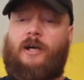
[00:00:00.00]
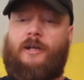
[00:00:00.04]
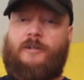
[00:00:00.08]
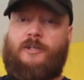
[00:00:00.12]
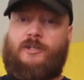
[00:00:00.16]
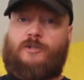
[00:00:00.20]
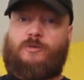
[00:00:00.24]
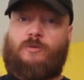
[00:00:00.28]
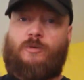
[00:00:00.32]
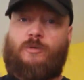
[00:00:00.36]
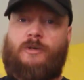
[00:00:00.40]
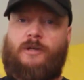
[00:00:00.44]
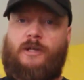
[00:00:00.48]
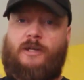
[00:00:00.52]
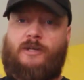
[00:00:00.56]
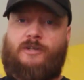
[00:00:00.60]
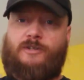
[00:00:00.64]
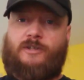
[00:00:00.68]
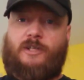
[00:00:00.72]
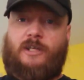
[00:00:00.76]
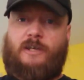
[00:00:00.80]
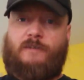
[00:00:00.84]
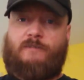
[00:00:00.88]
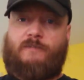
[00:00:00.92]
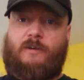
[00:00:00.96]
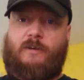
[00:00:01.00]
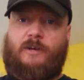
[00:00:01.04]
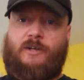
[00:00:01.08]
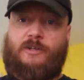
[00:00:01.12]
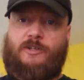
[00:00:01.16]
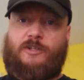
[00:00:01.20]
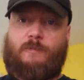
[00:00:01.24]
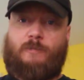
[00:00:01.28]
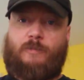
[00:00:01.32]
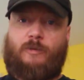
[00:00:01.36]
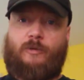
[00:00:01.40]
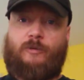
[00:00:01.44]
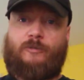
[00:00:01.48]
This one is the very
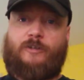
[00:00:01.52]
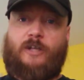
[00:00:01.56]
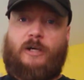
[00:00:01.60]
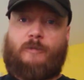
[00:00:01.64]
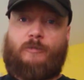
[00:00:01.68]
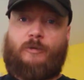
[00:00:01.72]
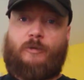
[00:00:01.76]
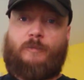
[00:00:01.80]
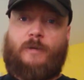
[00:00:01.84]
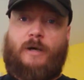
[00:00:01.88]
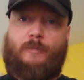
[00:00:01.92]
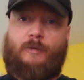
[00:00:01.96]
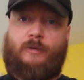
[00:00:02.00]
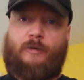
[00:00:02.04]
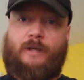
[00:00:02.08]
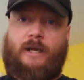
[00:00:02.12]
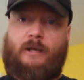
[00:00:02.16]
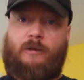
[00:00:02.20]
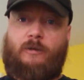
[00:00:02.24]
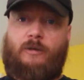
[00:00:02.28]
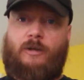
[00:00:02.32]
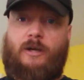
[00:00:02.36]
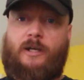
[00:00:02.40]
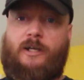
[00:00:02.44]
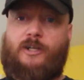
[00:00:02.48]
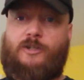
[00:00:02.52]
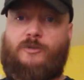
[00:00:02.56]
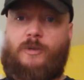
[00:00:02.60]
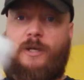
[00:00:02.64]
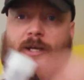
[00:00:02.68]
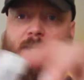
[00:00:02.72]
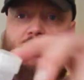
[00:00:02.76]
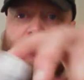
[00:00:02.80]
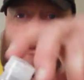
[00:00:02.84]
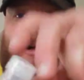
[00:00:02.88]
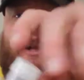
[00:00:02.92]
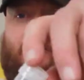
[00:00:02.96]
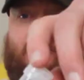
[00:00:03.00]
simple double bubble airlock is what
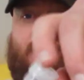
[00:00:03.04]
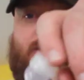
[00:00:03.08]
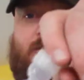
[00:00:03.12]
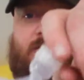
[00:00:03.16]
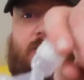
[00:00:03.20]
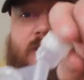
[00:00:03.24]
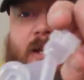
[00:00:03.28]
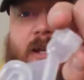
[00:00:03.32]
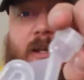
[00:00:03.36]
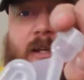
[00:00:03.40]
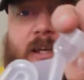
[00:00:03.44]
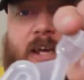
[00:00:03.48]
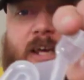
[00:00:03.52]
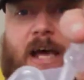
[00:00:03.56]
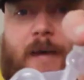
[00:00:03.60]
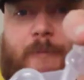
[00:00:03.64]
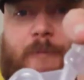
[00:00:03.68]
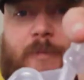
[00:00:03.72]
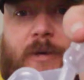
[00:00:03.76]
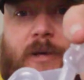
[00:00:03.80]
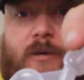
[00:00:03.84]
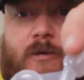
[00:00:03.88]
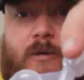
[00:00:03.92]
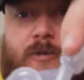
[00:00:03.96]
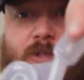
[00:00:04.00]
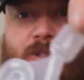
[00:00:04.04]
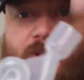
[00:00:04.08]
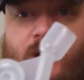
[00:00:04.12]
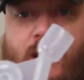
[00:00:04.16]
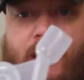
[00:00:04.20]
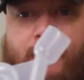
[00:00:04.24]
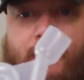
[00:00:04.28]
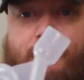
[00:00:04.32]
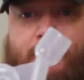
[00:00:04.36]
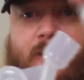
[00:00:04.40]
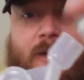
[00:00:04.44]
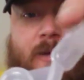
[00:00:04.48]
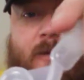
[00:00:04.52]
I call it. It's got a cap here on the
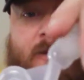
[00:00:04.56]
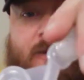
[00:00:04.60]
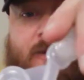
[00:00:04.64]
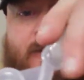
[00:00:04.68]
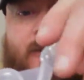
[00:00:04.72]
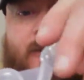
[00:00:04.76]
top.